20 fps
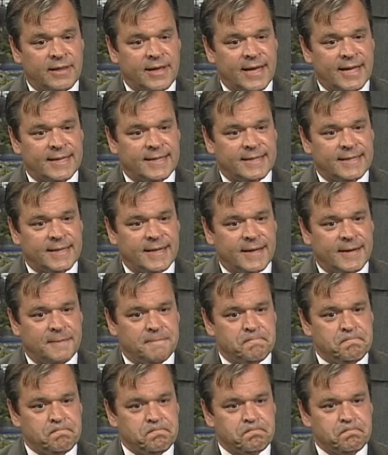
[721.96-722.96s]
that
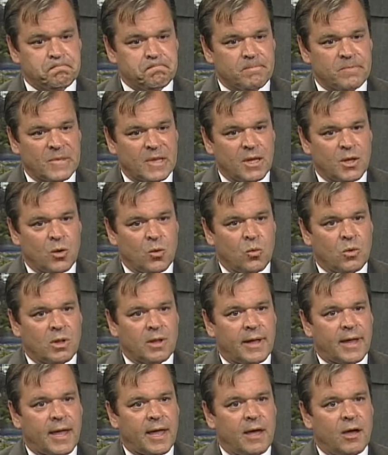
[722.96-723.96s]
um,
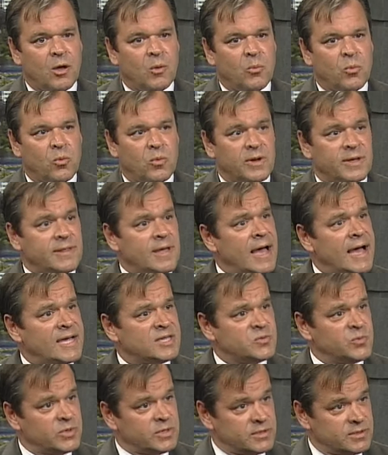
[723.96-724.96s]
will help with
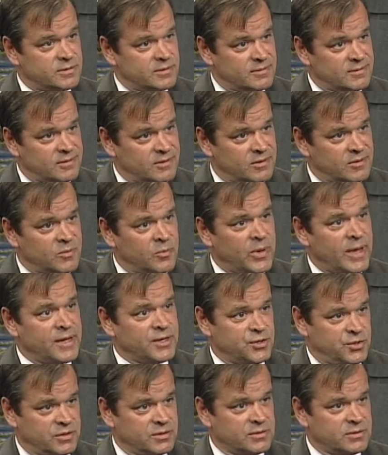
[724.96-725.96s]
hospice
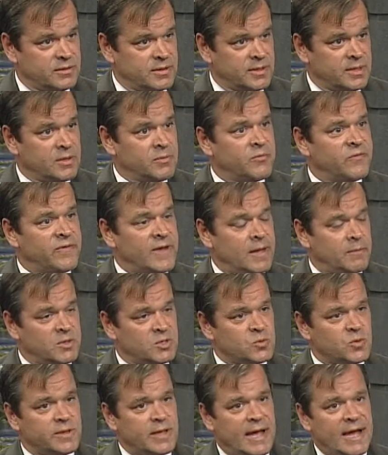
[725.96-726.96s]
patients and the
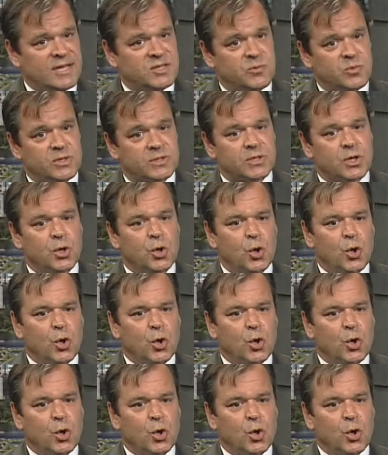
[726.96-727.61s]
families with mm-hmm. hospice.